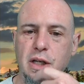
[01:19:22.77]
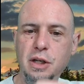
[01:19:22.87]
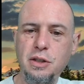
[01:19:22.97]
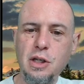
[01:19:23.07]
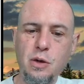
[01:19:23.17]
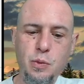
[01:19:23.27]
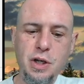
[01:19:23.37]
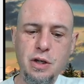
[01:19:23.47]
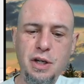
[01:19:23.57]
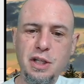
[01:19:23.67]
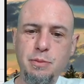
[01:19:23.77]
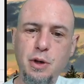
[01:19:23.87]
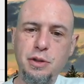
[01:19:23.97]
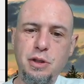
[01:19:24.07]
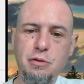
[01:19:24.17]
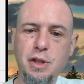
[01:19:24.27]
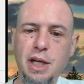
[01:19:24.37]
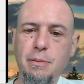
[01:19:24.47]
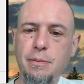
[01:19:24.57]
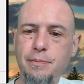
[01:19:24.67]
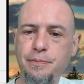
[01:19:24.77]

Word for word: So we could expose stream.